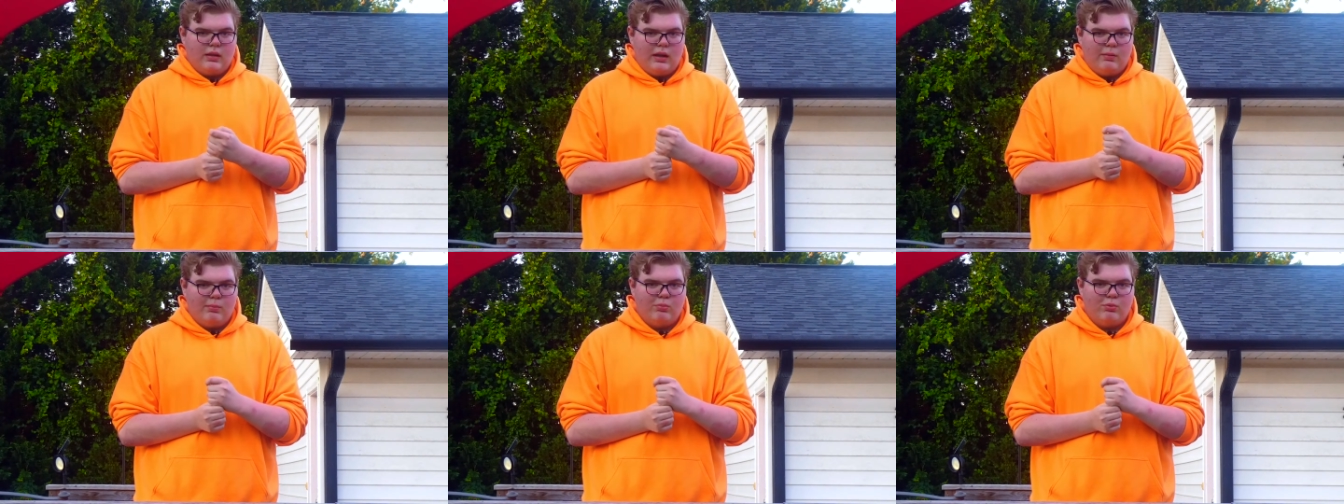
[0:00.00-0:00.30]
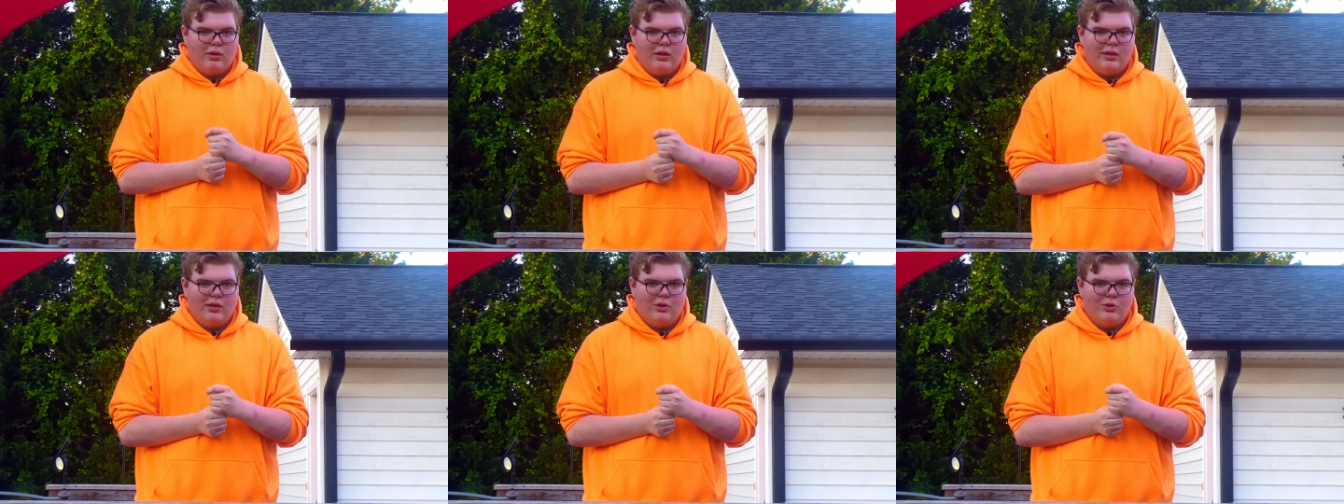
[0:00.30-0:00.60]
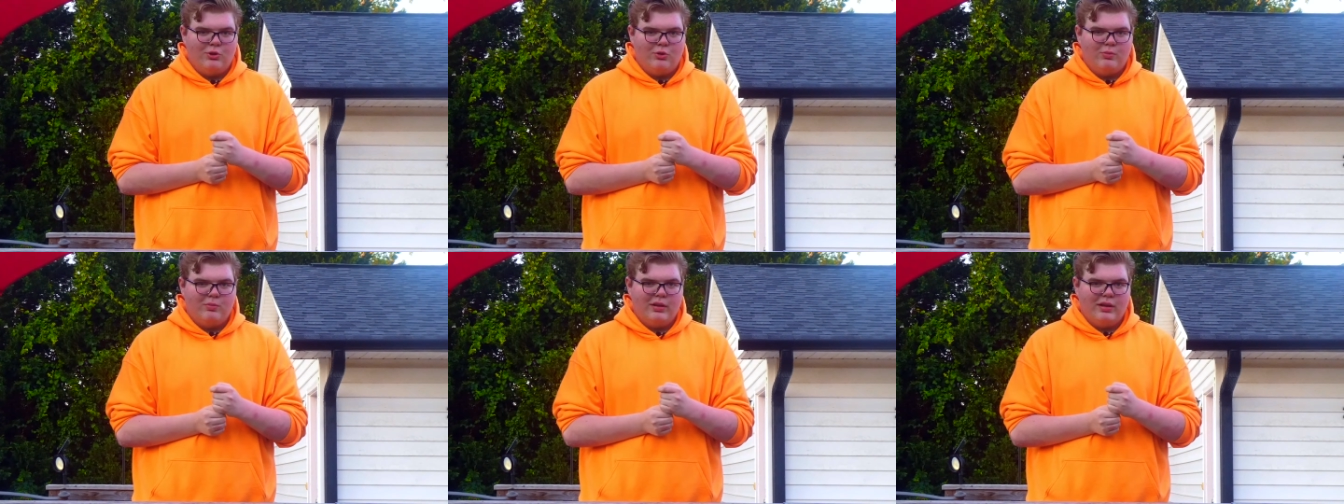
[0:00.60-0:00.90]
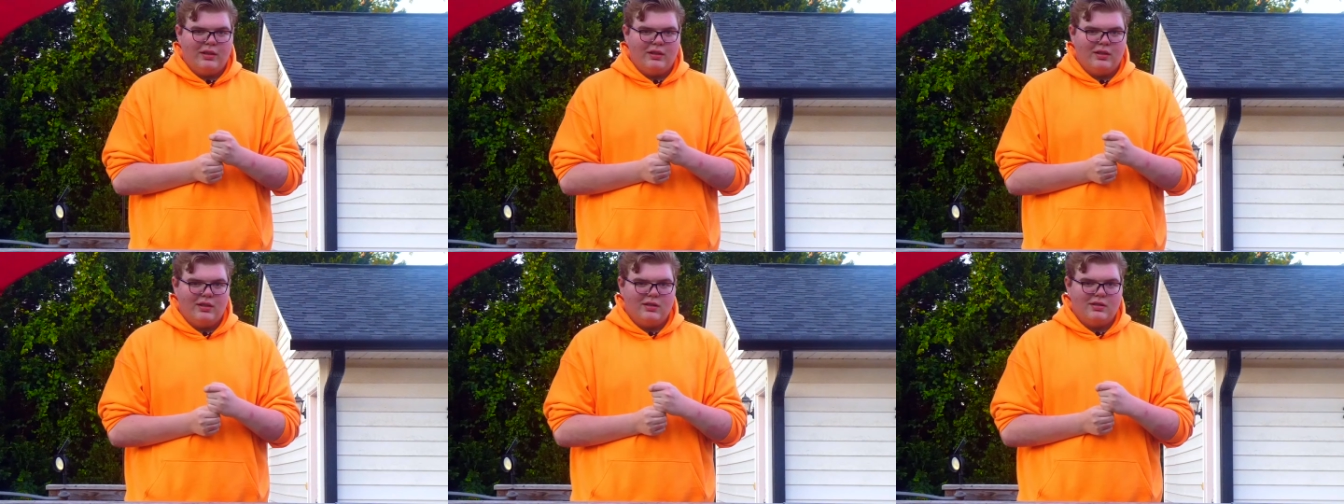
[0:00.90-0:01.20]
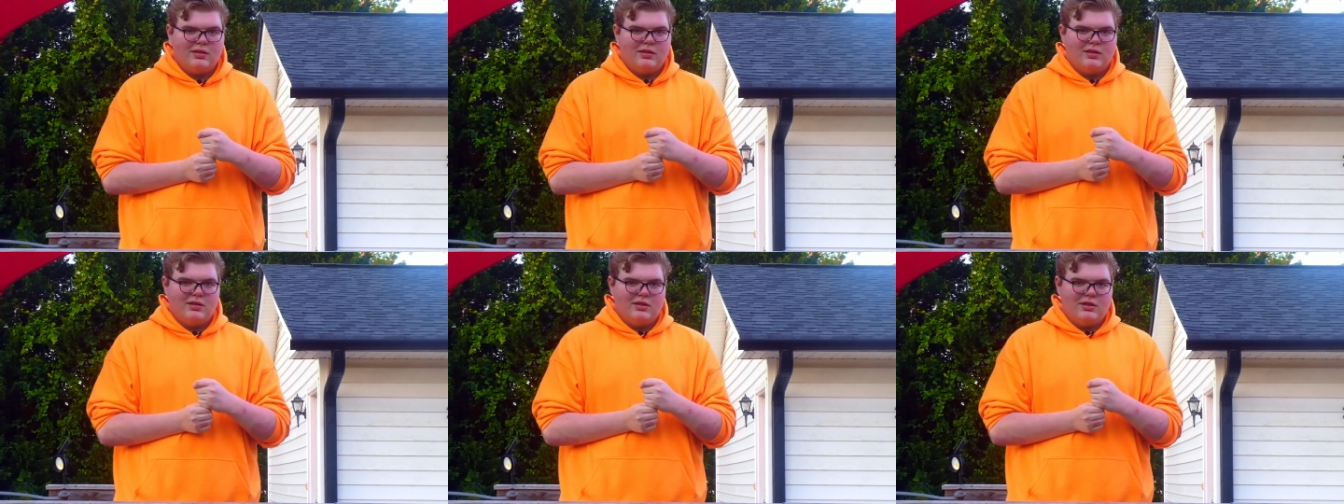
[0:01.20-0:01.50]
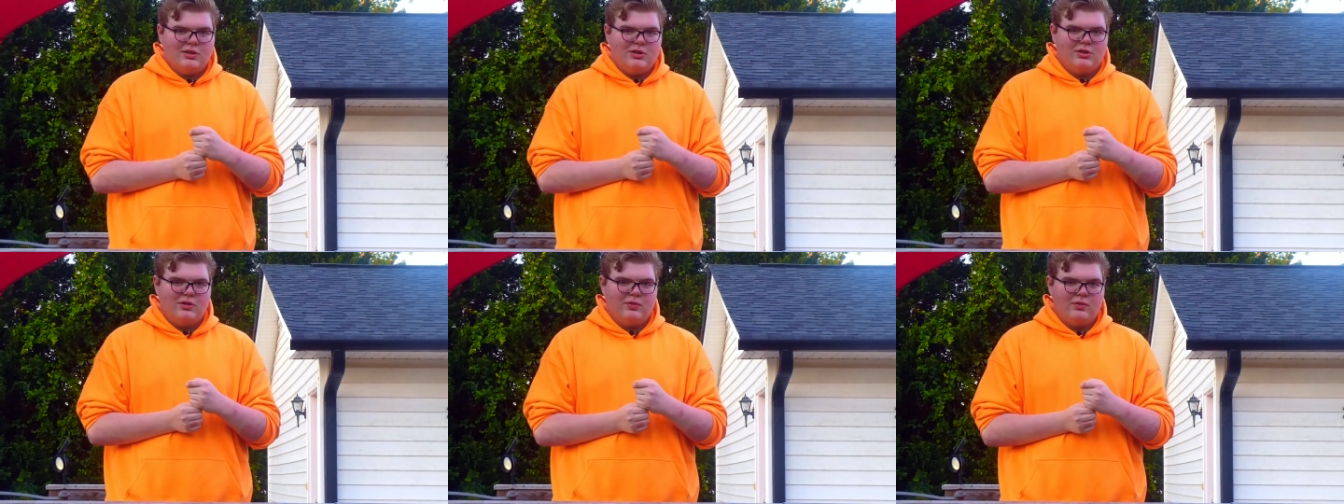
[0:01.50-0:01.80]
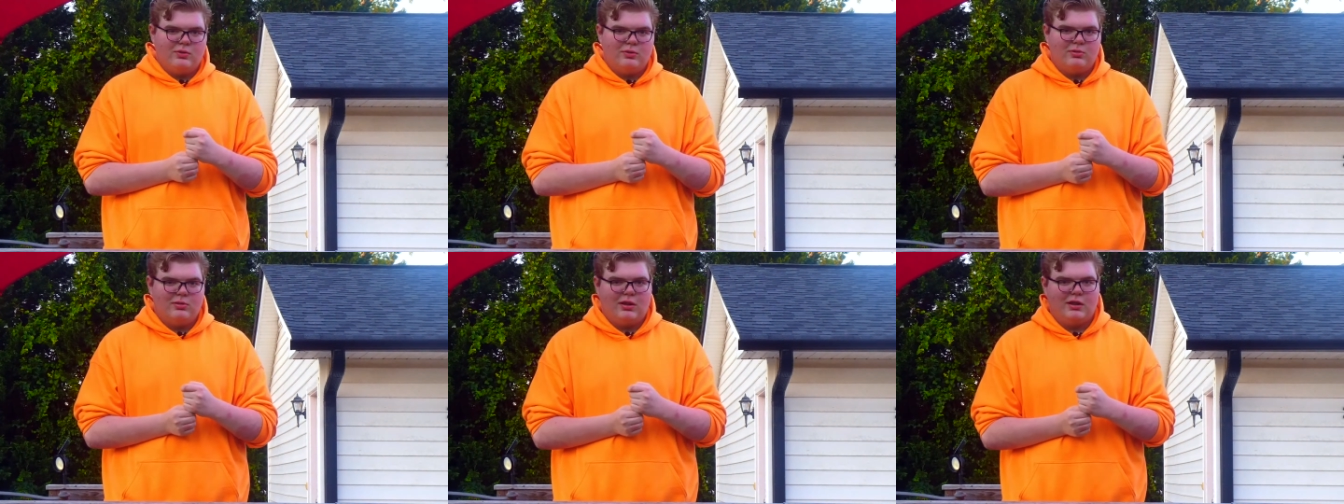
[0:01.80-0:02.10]
I pray that you'll make this decision
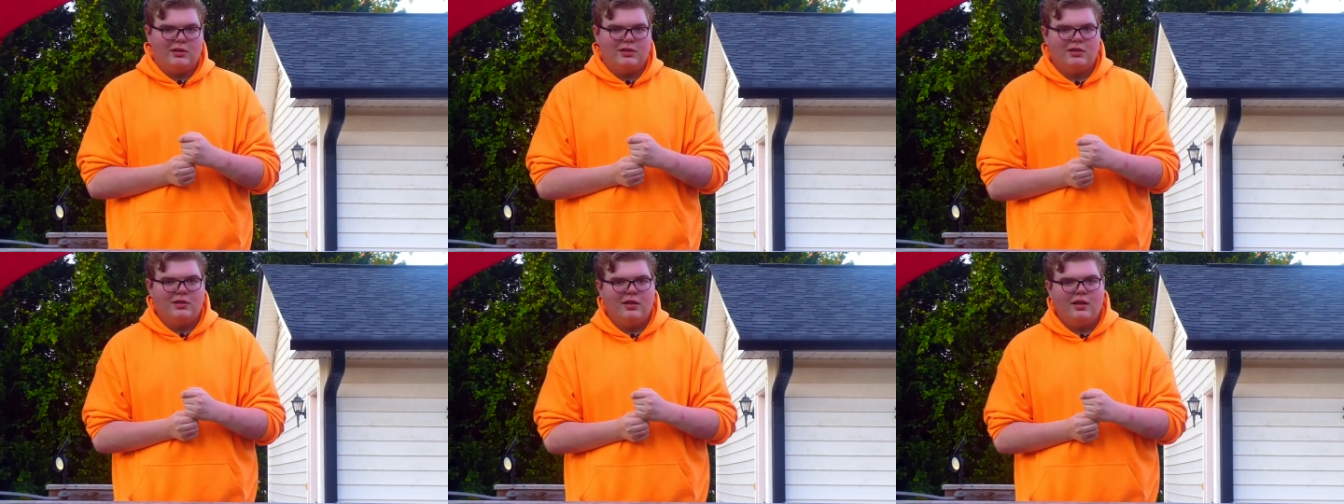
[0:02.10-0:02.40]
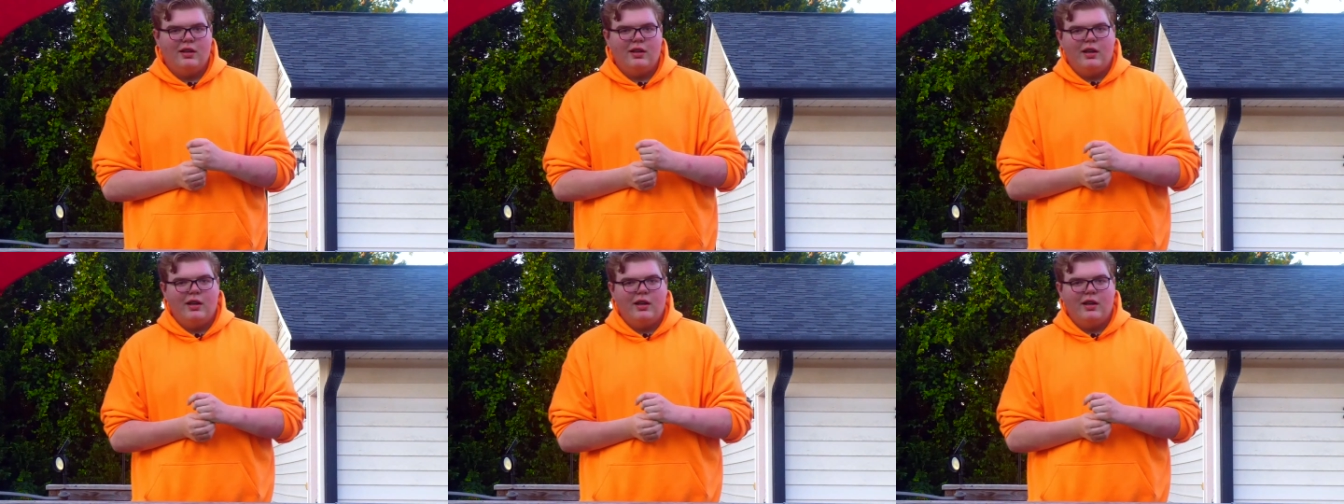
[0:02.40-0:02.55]
for Christ.